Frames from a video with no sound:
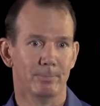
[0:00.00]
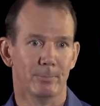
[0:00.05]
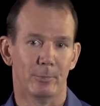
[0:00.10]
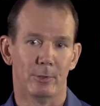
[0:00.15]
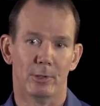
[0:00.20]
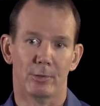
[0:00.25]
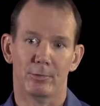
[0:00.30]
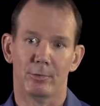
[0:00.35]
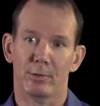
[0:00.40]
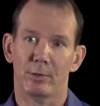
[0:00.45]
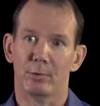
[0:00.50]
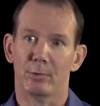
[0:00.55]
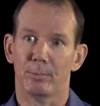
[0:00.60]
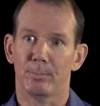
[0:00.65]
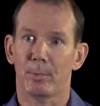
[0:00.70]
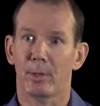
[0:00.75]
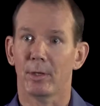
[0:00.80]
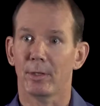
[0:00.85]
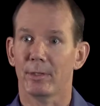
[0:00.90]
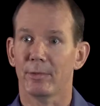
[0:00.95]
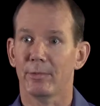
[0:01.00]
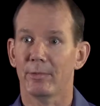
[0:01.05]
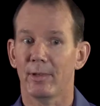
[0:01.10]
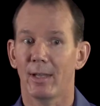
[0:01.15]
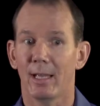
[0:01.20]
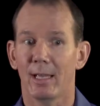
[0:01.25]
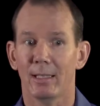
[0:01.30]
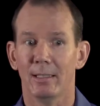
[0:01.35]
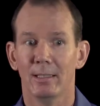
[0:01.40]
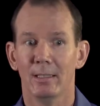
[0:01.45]
We also use
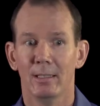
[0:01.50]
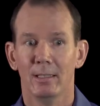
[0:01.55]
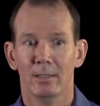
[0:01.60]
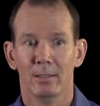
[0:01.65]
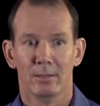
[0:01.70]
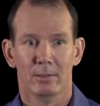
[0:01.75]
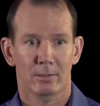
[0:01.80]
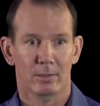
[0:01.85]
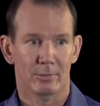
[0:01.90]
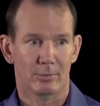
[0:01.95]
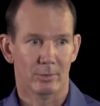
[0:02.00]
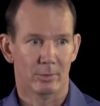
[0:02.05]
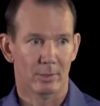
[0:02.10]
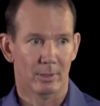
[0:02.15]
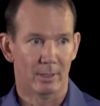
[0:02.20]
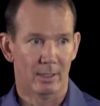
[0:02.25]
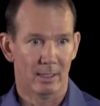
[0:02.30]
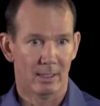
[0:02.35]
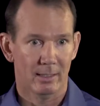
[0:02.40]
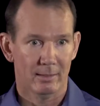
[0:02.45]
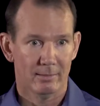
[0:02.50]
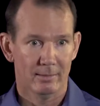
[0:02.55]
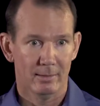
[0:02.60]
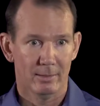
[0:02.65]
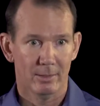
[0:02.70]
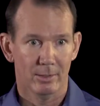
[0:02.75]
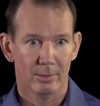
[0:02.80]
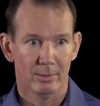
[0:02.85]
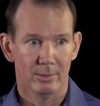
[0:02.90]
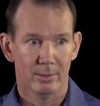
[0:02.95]
Percocet, also called
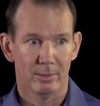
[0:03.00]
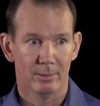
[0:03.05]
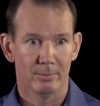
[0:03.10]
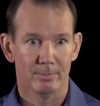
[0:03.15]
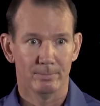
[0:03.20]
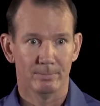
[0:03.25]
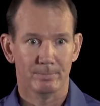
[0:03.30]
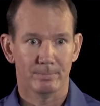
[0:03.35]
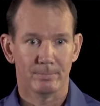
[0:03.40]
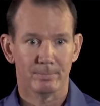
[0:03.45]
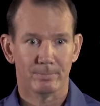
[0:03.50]
oxycodone.